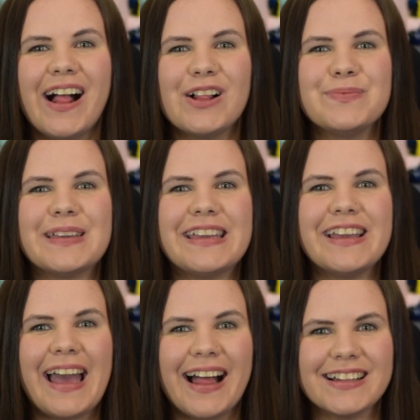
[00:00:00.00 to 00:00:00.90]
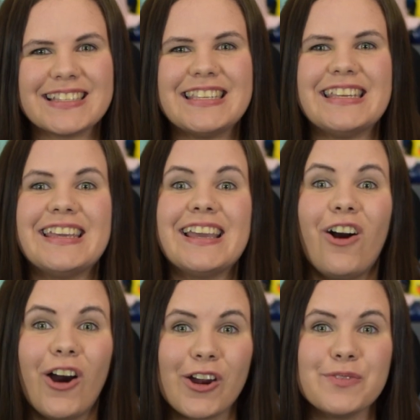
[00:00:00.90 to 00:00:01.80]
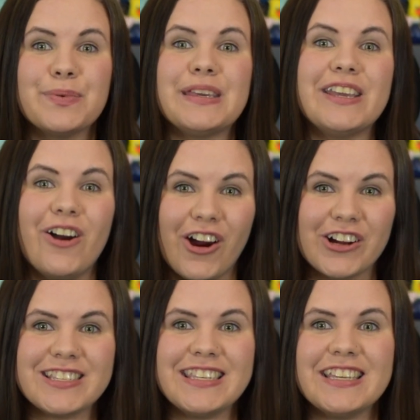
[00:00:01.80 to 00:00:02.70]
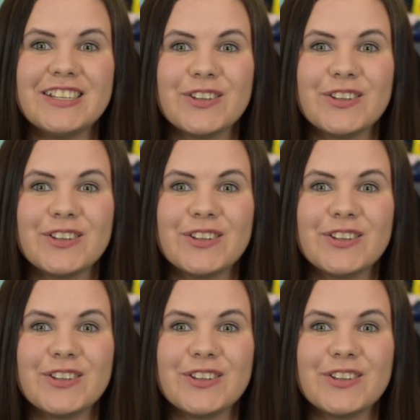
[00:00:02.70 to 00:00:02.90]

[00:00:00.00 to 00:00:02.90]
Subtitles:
LB, LT, RB, RT.